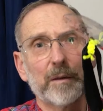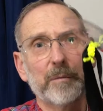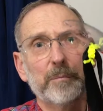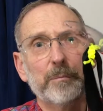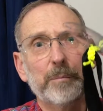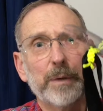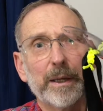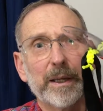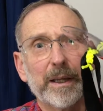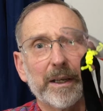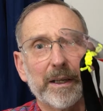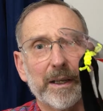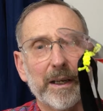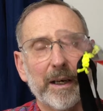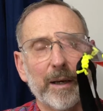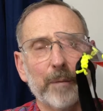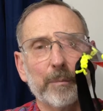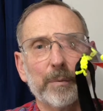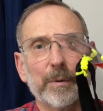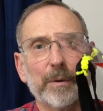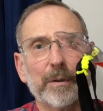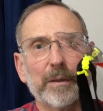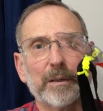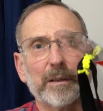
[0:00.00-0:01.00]
bent
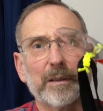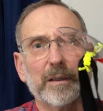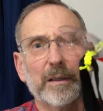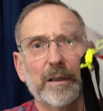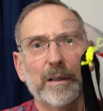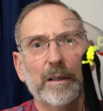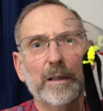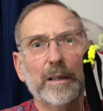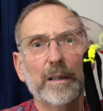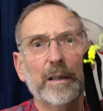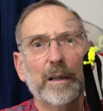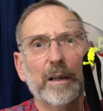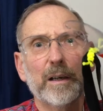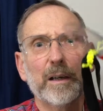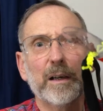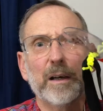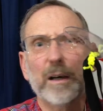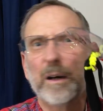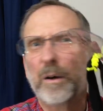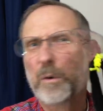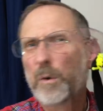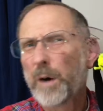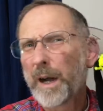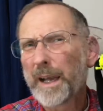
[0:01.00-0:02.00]
up.
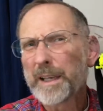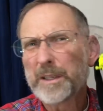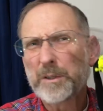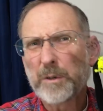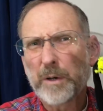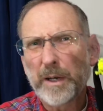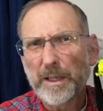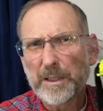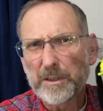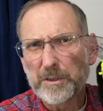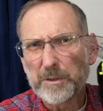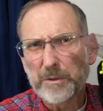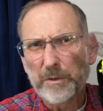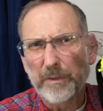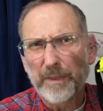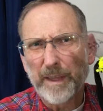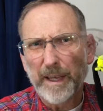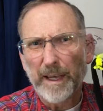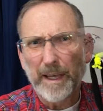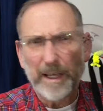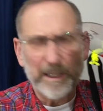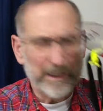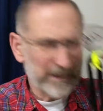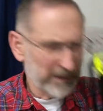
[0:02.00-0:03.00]
Why do I do
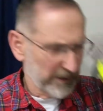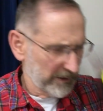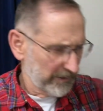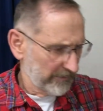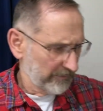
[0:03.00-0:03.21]
that?